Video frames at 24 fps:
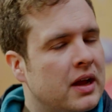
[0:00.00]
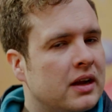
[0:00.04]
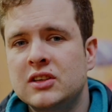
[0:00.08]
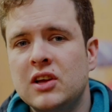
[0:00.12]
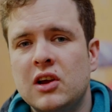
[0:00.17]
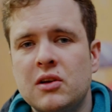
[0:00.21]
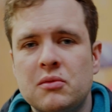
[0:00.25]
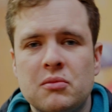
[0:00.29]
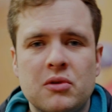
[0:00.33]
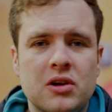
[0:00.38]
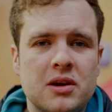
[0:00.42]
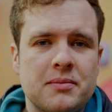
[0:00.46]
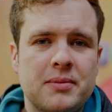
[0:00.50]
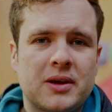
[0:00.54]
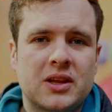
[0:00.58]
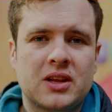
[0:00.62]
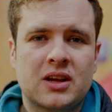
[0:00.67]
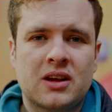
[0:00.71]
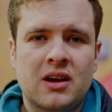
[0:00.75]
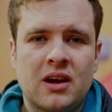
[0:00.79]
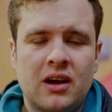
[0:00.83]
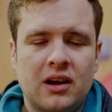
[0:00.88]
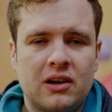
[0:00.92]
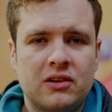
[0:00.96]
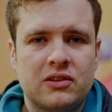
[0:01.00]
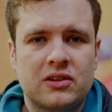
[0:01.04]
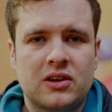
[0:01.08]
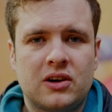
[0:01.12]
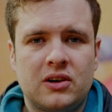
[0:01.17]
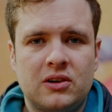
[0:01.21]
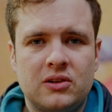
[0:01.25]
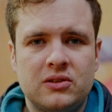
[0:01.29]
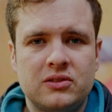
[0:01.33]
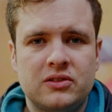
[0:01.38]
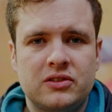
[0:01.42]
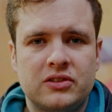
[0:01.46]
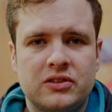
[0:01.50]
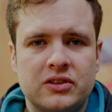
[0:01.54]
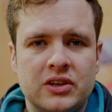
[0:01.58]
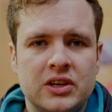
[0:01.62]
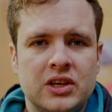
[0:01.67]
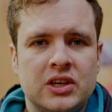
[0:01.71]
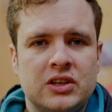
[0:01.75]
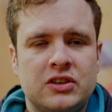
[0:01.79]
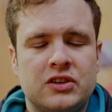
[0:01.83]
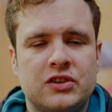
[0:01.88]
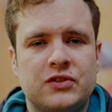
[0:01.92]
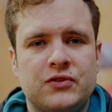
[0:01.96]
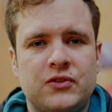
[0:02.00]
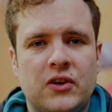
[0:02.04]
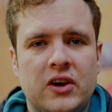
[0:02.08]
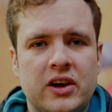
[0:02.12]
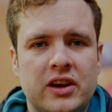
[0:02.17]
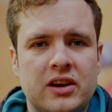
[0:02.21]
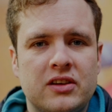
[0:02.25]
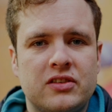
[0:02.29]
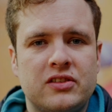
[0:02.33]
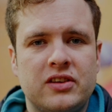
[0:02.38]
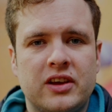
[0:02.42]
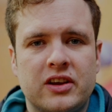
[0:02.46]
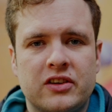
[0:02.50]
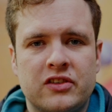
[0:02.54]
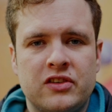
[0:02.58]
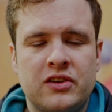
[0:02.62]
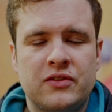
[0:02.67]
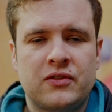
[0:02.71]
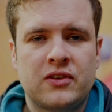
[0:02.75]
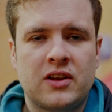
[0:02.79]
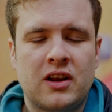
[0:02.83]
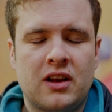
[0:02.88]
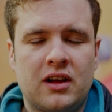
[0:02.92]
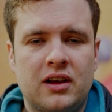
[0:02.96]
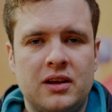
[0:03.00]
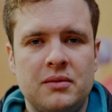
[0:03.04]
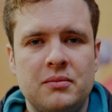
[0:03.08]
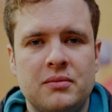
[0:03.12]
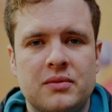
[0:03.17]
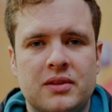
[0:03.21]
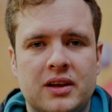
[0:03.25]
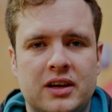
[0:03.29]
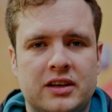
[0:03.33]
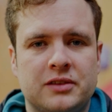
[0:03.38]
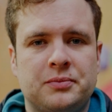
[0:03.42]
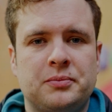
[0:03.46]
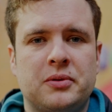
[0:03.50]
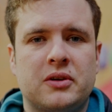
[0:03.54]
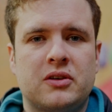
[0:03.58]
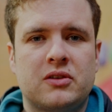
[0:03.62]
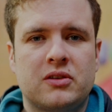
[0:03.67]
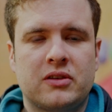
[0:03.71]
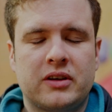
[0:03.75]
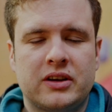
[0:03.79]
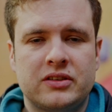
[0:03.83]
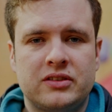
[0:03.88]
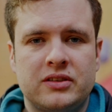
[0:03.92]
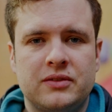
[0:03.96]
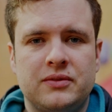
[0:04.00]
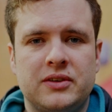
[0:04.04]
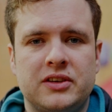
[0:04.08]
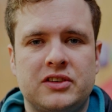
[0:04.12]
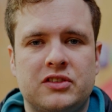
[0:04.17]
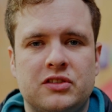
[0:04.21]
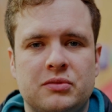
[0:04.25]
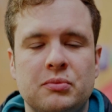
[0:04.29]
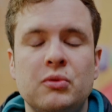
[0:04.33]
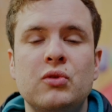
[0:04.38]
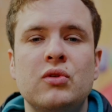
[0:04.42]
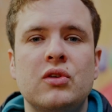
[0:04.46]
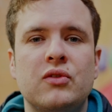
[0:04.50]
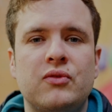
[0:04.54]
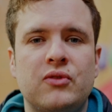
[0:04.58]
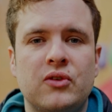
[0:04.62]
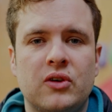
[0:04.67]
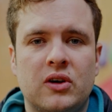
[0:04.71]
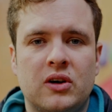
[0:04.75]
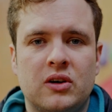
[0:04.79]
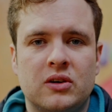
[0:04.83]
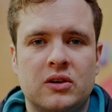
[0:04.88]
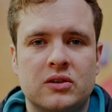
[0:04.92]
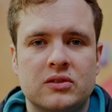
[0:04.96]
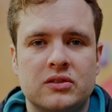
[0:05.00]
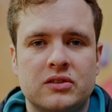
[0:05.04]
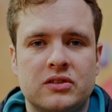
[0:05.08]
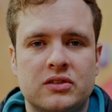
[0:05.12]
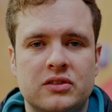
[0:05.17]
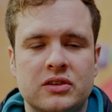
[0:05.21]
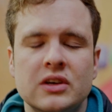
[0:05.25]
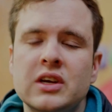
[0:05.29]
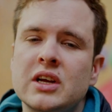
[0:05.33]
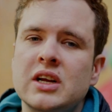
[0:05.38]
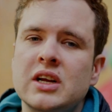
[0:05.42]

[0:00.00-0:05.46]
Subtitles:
Don't worry about the color of the holds, just find a section of climb that has progressively smaller footholds.